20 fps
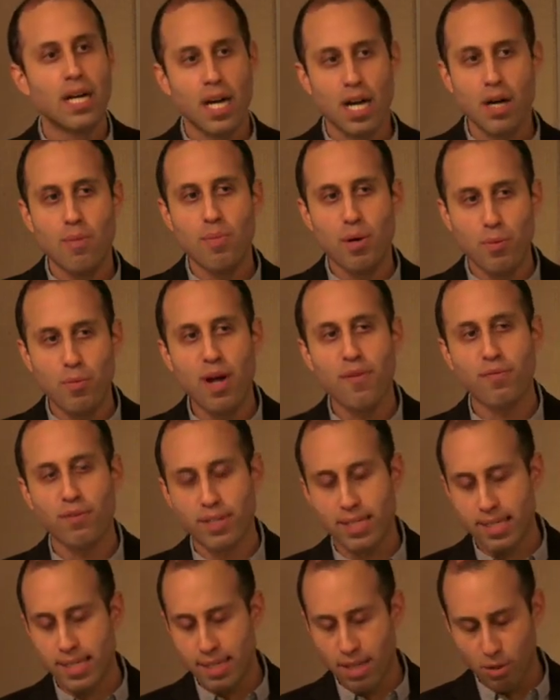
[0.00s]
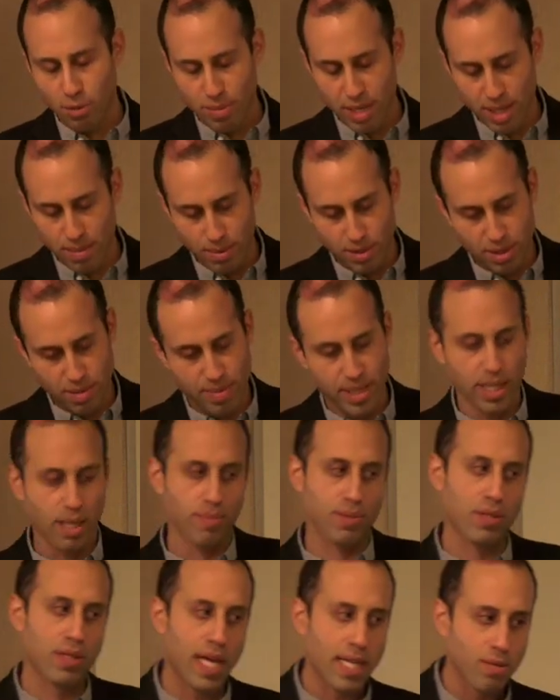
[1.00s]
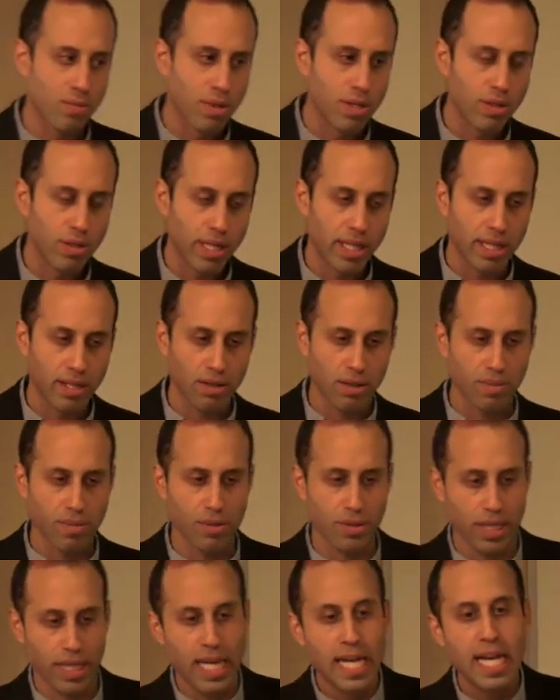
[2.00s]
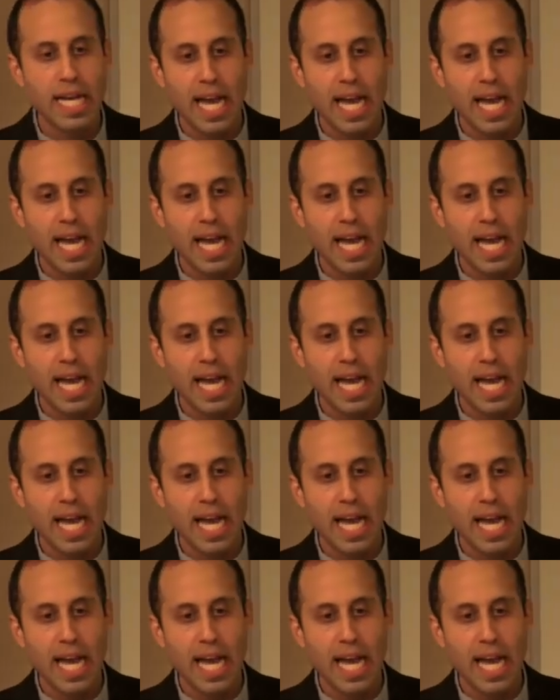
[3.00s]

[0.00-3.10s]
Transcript: uh, but references they'll be able to pick up. So that's where you can hear the music.